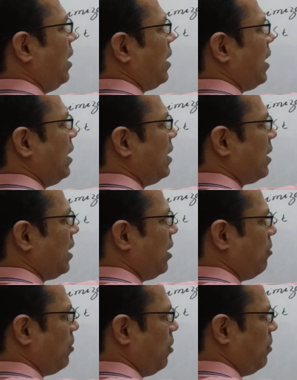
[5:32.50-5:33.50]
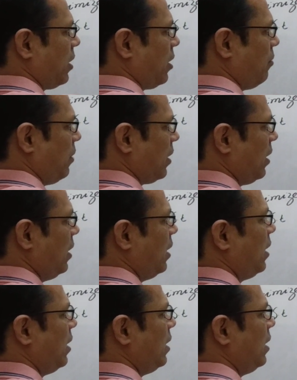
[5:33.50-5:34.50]
right hand side of the objective function,
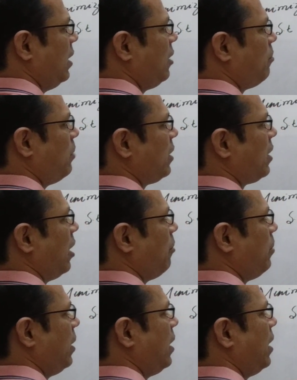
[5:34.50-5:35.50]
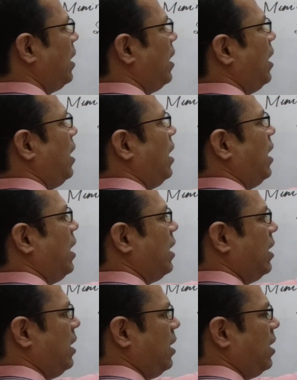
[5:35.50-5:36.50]
this must appear
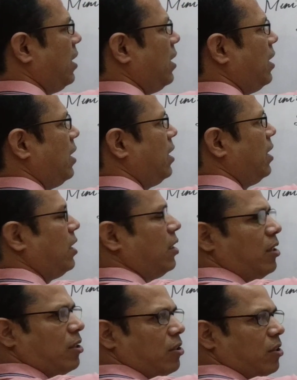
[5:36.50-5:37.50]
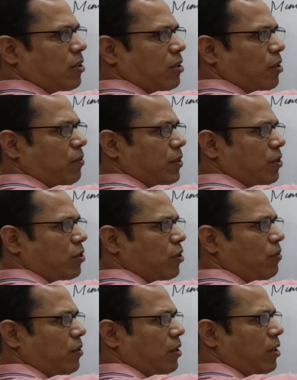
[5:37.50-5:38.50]
at the coefficient
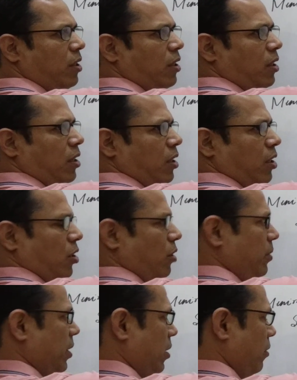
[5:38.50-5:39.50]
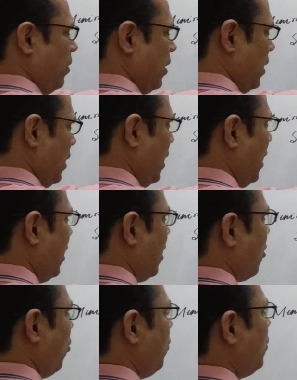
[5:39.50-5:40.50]
of objective function, and the
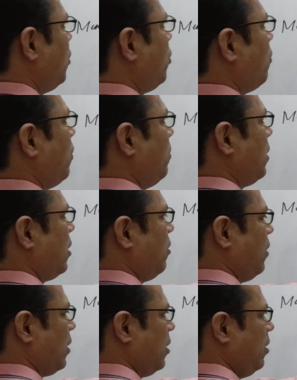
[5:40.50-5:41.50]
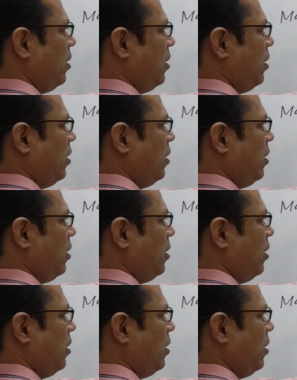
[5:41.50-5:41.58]
coefficient of objective function